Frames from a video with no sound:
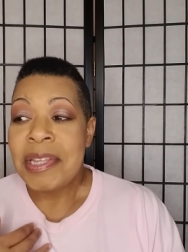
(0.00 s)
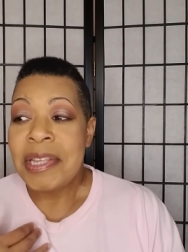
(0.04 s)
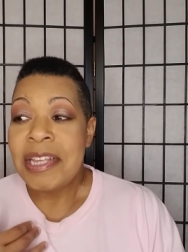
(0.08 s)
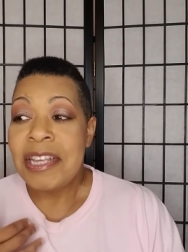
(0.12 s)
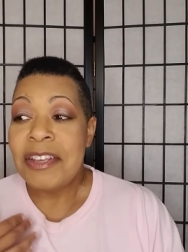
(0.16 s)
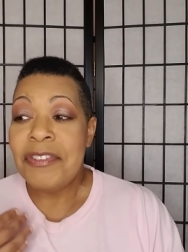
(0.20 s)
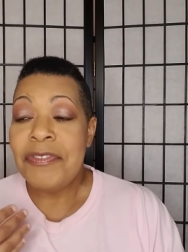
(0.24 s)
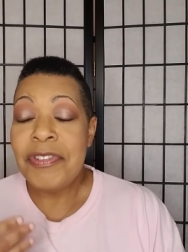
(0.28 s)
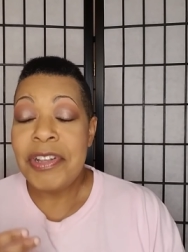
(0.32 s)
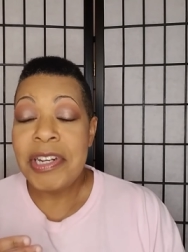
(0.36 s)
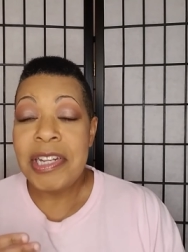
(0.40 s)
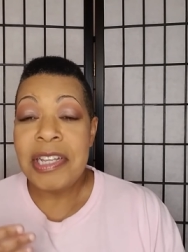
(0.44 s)

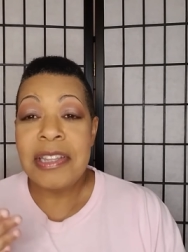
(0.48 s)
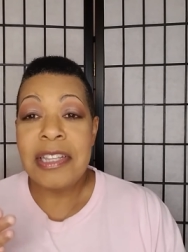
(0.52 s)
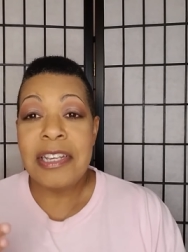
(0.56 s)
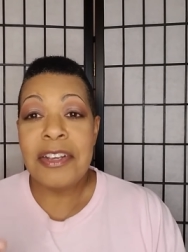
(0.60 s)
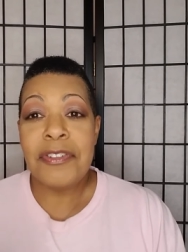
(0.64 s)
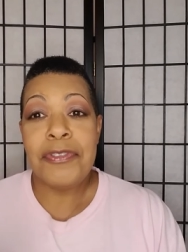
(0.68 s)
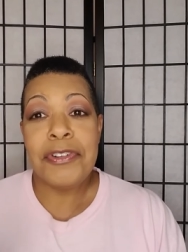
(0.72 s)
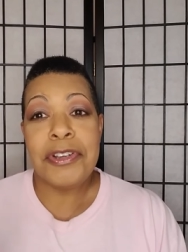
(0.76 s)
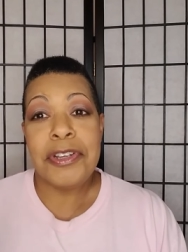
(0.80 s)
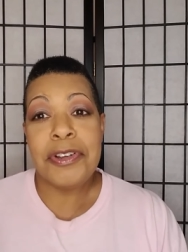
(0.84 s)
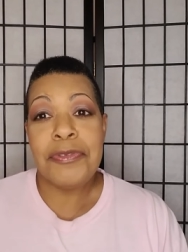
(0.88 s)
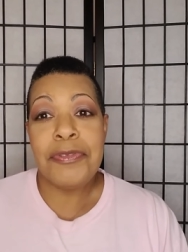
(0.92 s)
If anything,
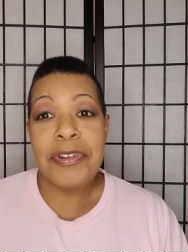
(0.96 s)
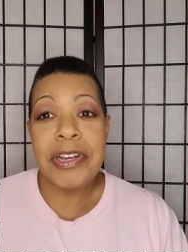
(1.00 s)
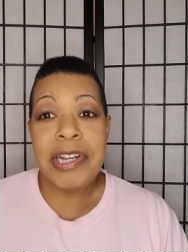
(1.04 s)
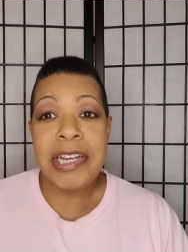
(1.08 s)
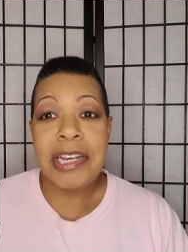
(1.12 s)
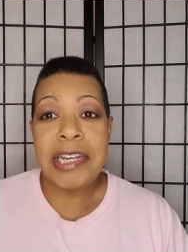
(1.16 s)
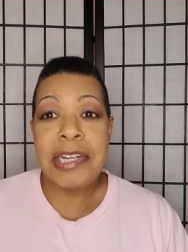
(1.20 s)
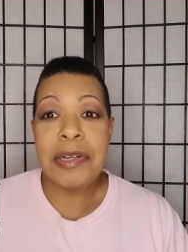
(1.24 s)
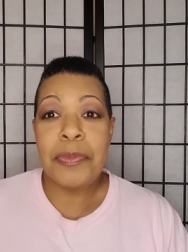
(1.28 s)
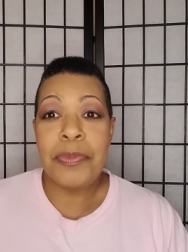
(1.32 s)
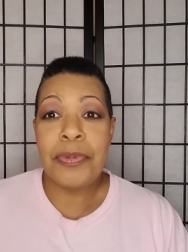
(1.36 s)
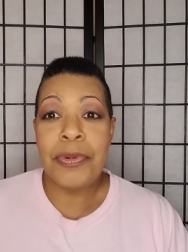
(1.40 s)
for your
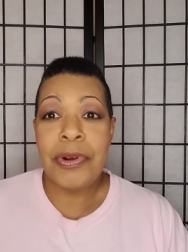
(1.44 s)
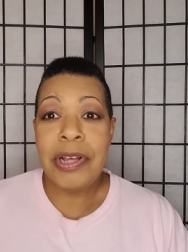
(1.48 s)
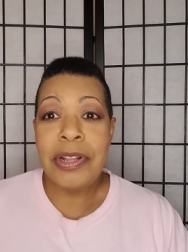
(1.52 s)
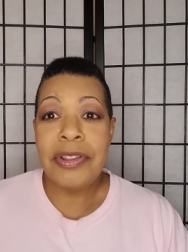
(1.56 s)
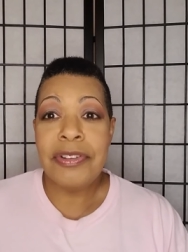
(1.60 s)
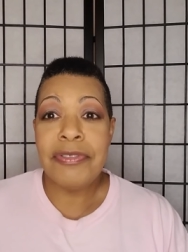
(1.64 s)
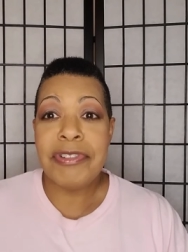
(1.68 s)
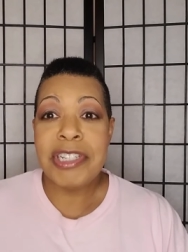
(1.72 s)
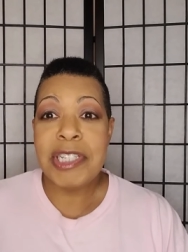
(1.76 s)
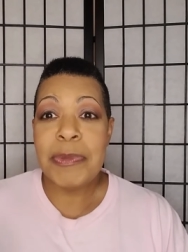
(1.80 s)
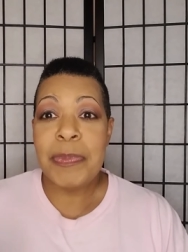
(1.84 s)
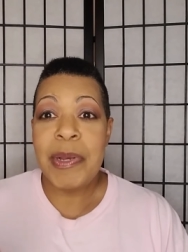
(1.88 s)
redheaded
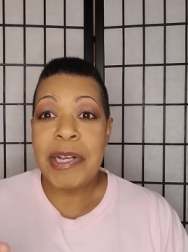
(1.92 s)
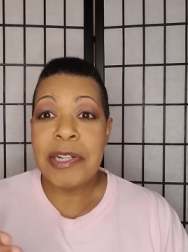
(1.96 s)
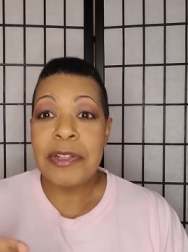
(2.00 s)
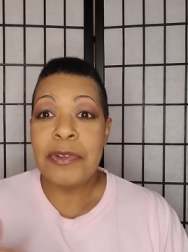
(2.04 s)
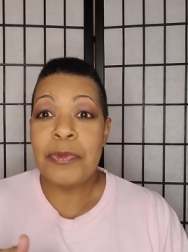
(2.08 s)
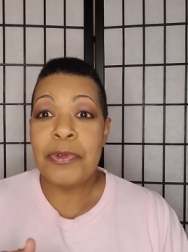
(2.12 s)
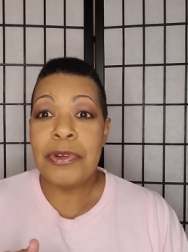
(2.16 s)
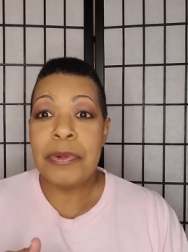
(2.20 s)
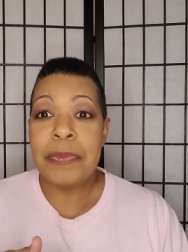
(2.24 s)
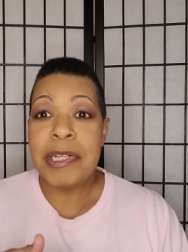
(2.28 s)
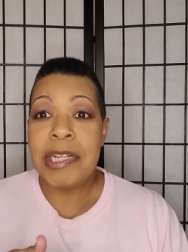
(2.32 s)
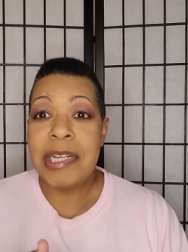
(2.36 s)
brother, respect the
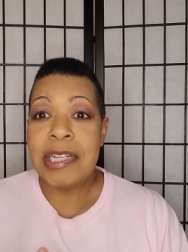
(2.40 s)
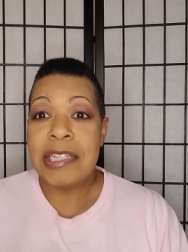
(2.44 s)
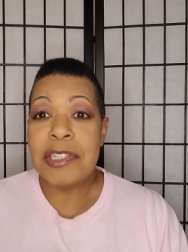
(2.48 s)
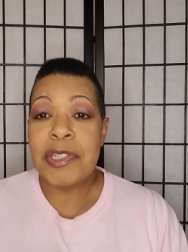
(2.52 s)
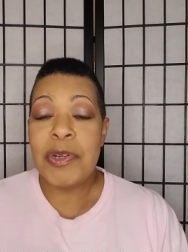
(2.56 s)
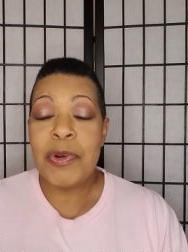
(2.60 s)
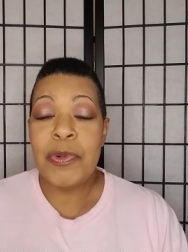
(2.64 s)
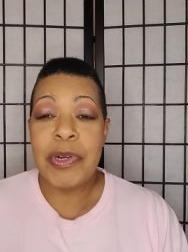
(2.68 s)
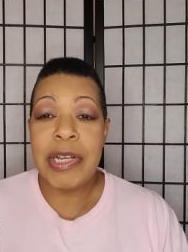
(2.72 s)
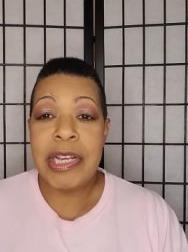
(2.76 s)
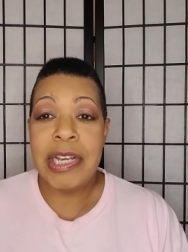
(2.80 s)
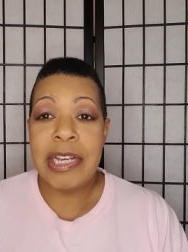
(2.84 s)
woman that he's
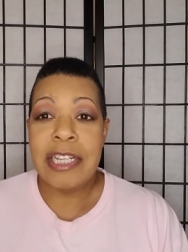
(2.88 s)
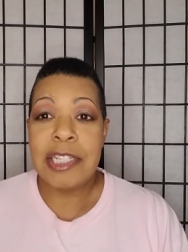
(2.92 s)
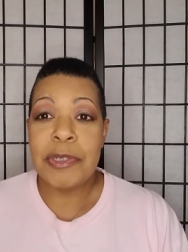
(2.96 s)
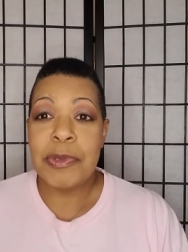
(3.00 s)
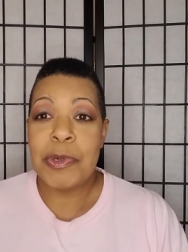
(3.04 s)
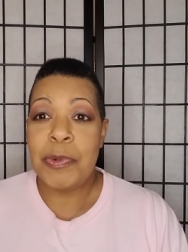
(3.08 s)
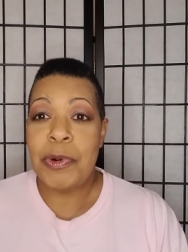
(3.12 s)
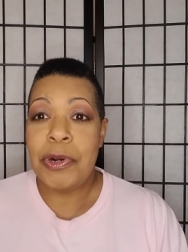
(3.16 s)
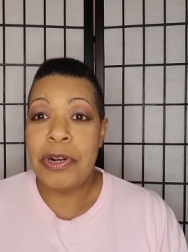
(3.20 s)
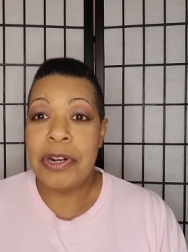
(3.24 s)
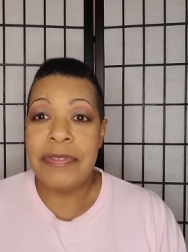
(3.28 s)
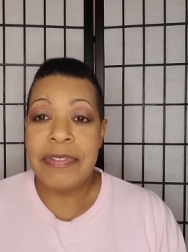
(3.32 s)
holding hands
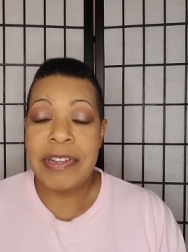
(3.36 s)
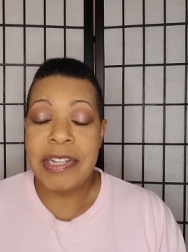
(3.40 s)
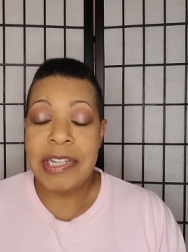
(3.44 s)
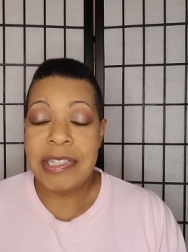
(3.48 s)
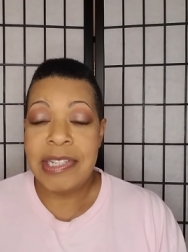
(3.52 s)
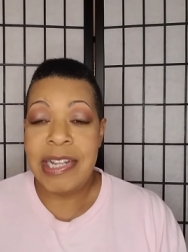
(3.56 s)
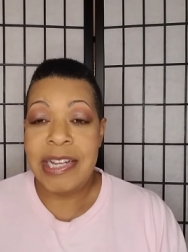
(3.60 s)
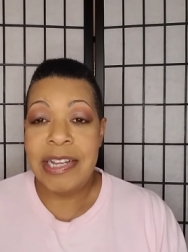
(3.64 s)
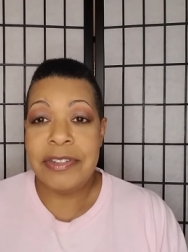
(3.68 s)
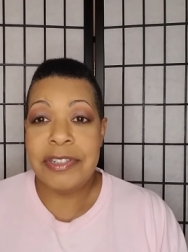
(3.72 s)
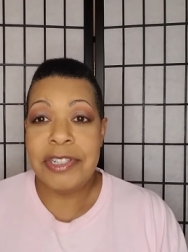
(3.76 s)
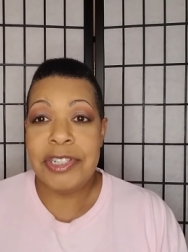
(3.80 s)
with, walking down,
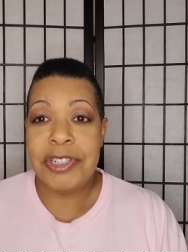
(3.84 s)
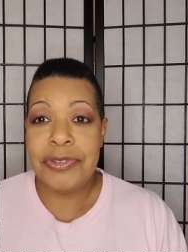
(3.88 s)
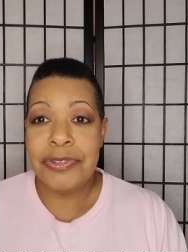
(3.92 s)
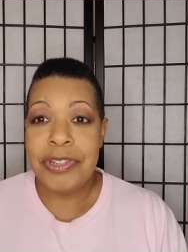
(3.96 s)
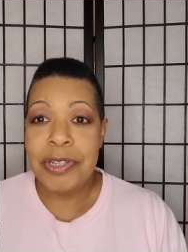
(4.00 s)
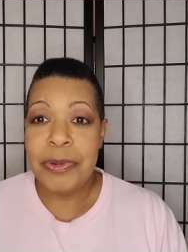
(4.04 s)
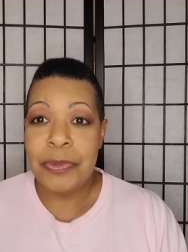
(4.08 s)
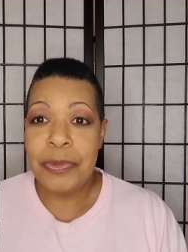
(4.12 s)
down the street